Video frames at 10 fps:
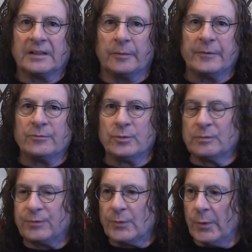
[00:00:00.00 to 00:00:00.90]
up in
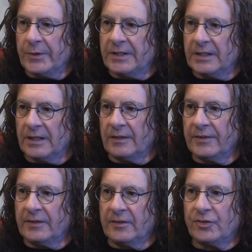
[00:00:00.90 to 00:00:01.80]
room forty,
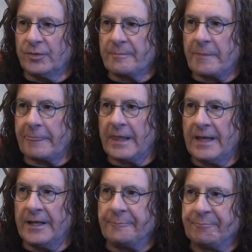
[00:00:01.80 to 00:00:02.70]
Arlene has
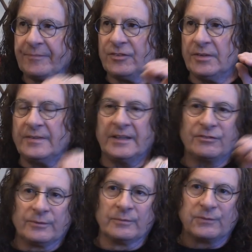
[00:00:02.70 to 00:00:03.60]
had. She
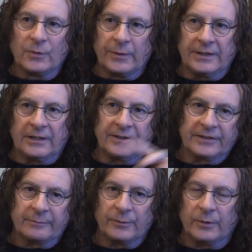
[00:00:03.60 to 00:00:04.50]
takes room forty. I'll take
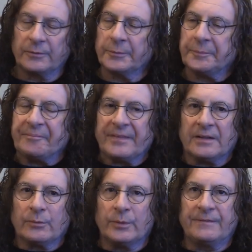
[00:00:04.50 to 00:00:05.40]
the ballroom.
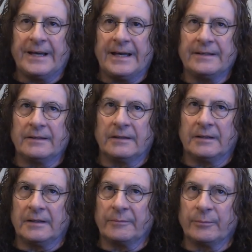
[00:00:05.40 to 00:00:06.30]
We've had
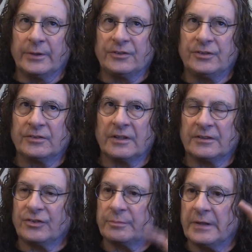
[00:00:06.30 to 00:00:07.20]
uh, where she's got
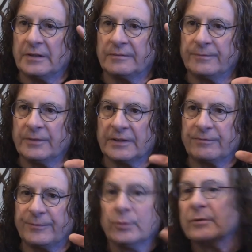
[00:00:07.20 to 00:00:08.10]
the smell of like
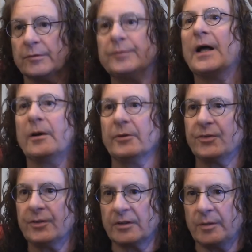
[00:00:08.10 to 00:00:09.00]
funeral
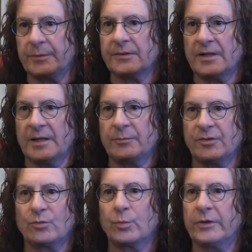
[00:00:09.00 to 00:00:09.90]
flowers a couple of times, oh.
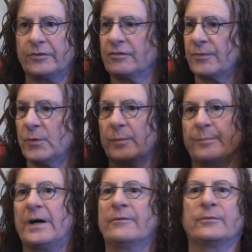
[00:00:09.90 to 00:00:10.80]
just whisk through and
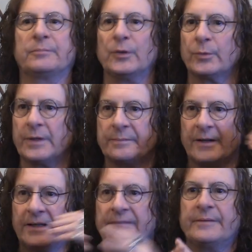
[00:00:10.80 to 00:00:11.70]
blow right
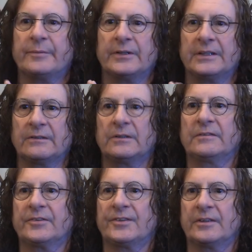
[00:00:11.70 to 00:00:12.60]
by everybody, and all
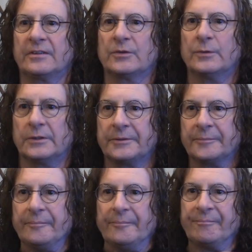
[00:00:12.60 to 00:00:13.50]
of a sudden gone.
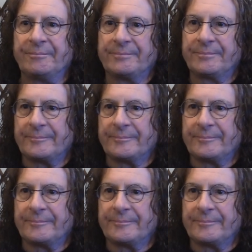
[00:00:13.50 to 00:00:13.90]
Yeah.